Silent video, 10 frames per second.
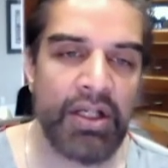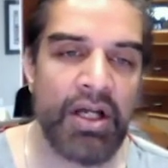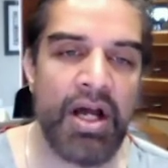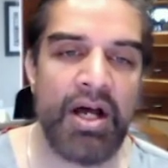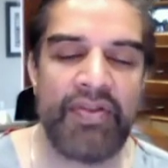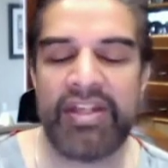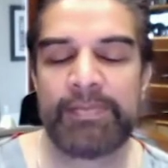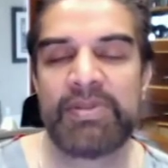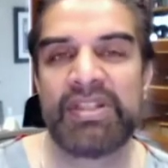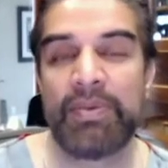uh, that has
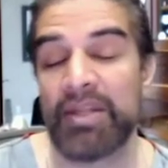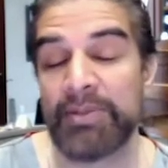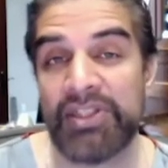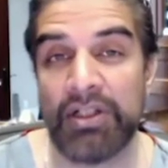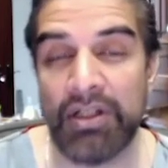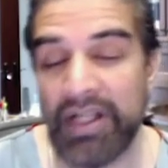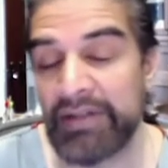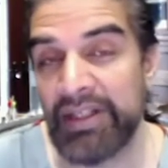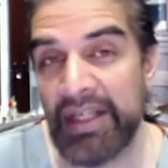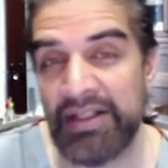been seen with other material. And
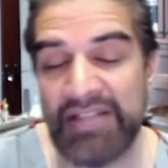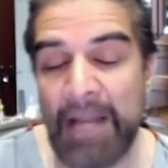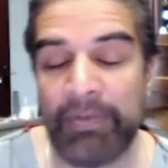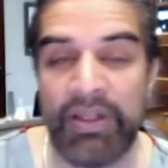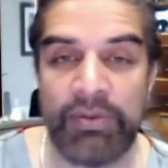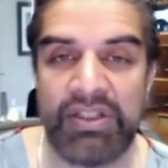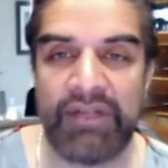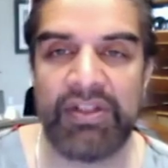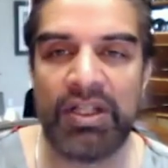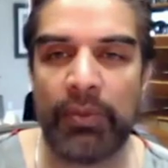again, the example that was
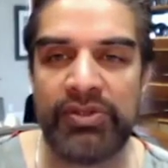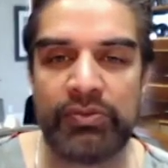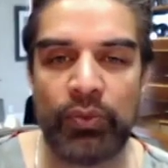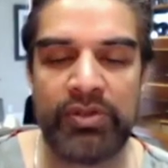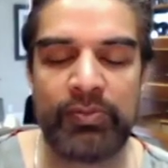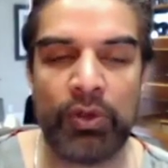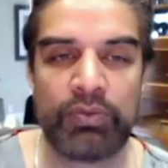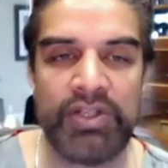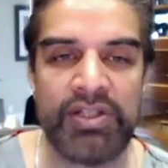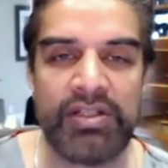given here was was more
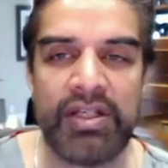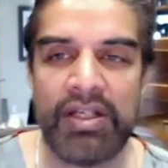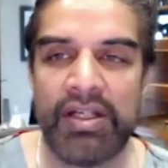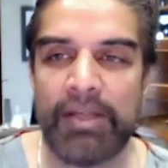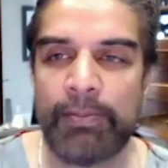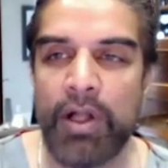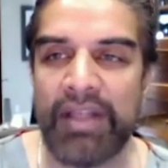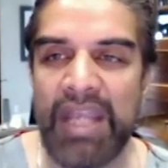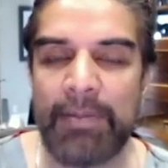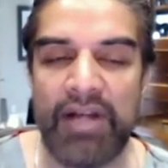rigid
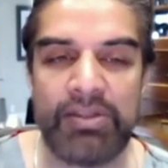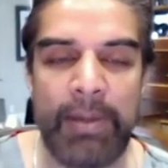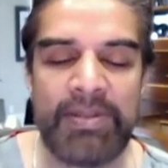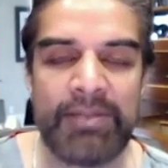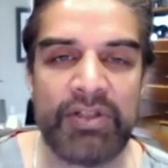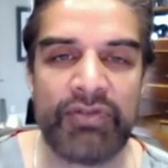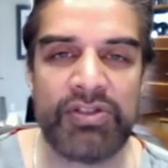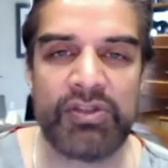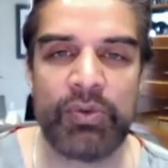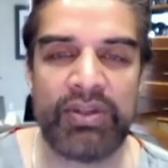polyimide. So maybe some
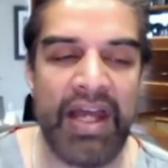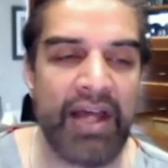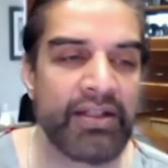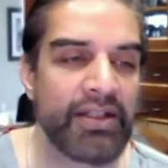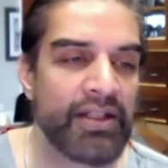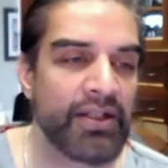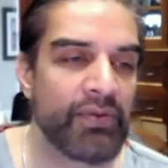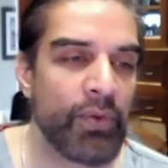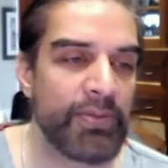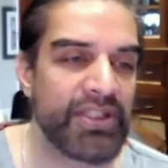differences with that,
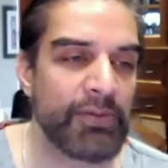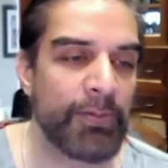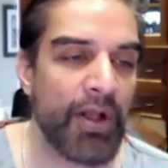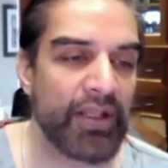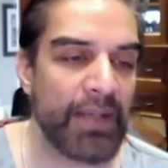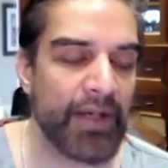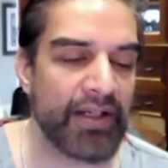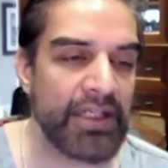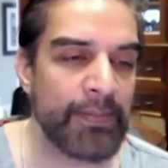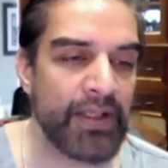what we've seen with polyimide.
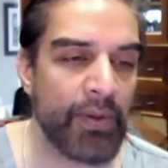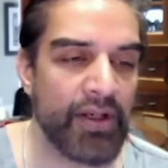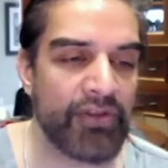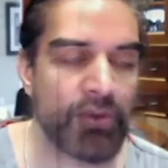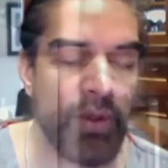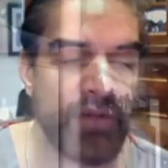Anybody want to throw